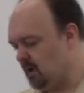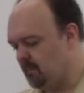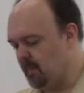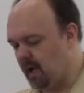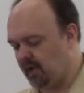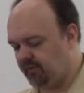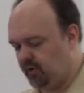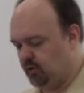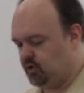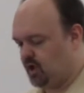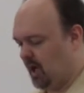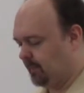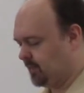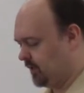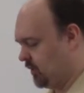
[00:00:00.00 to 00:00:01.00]
Matthew
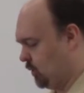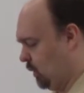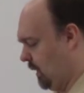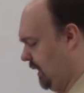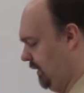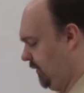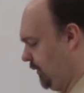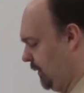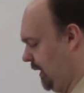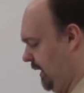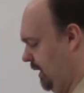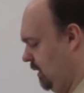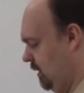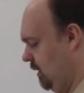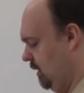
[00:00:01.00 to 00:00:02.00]
chapter
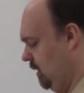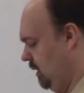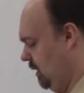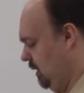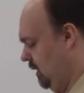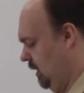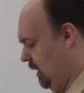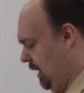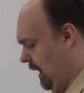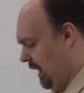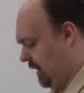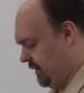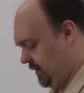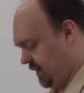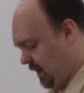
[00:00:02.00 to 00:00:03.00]
23.
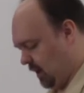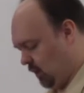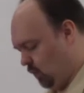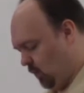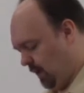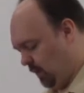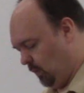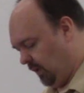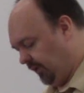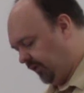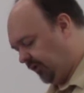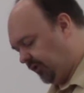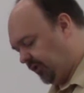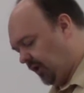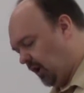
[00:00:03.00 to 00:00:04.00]
And uh, we will
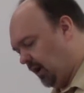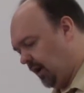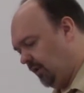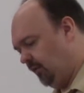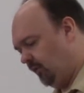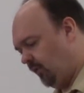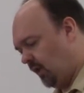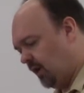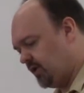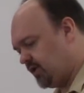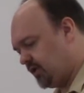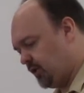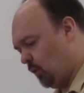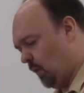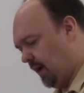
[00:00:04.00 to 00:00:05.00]
start in verse
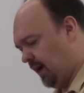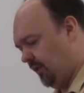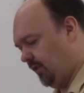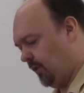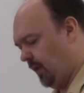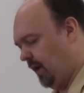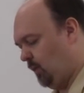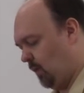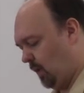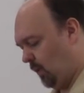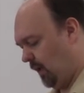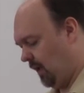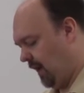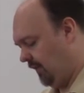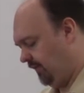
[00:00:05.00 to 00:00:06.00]
23, where we
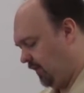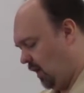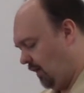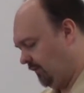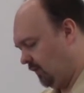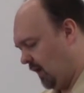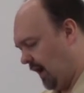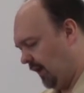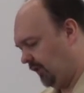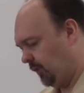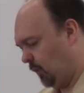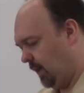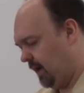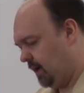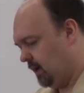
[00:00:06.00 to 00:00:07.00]
left off last
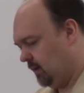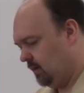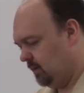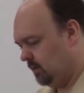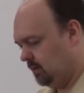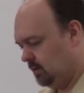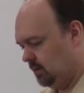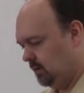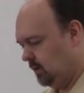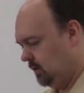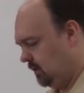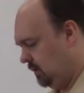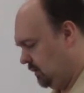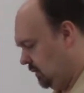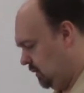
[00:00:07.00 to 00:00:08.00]
week.
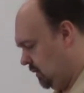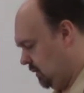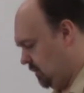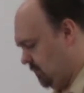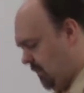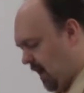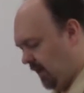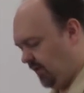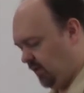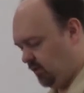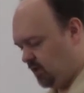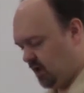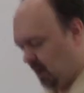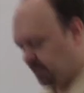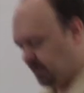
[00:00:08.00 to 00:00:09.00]
Matthew
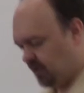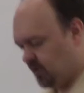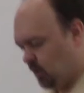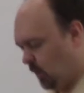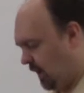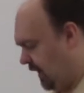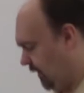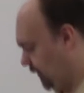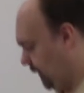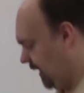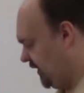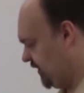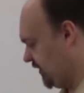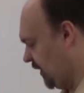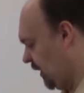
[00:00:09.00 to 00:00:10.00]
chapter 23,
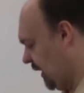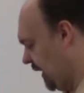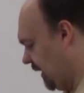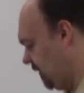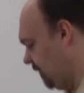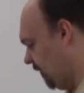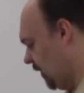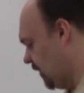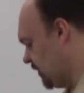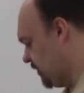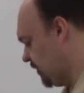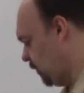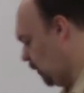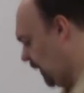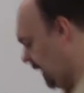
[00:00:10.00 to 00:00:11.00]
starting in verse
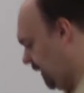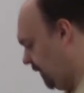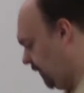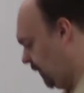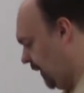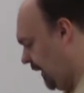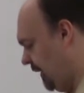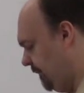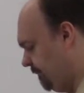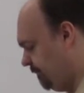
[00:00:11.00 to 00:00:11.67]
23.